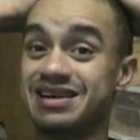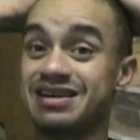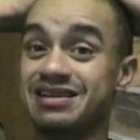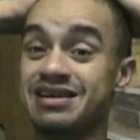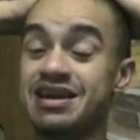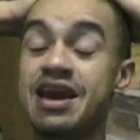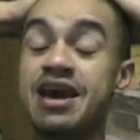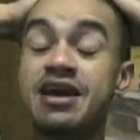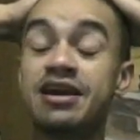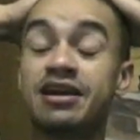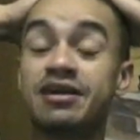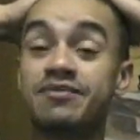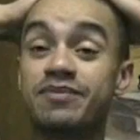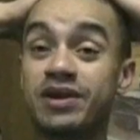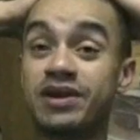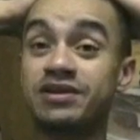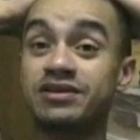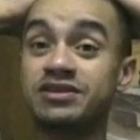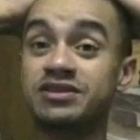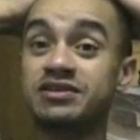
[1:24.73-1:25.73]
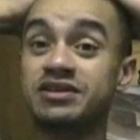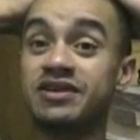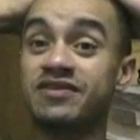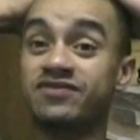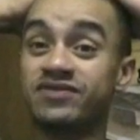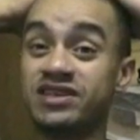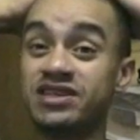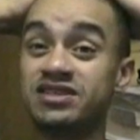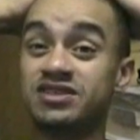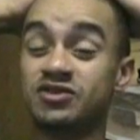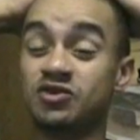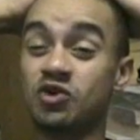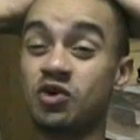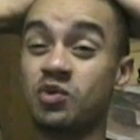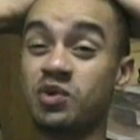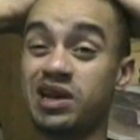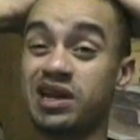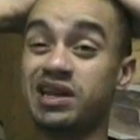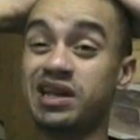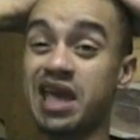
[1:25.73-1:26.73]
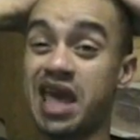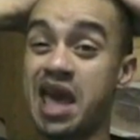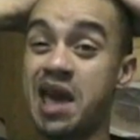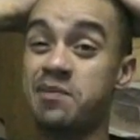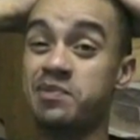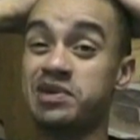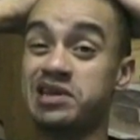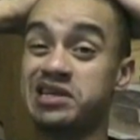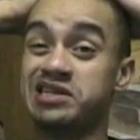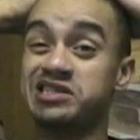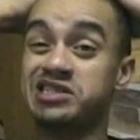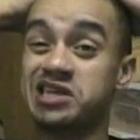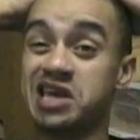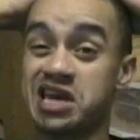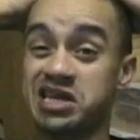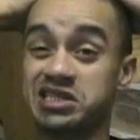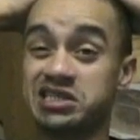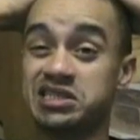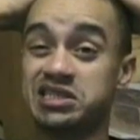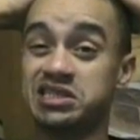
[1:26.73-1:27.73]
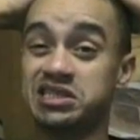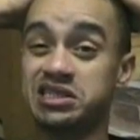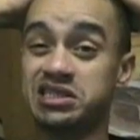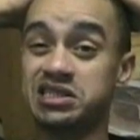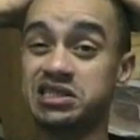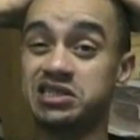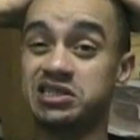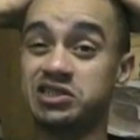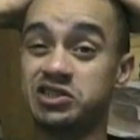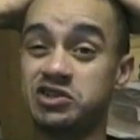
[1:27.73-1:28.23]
Yeah. Compared to if this storm had happened in Texas,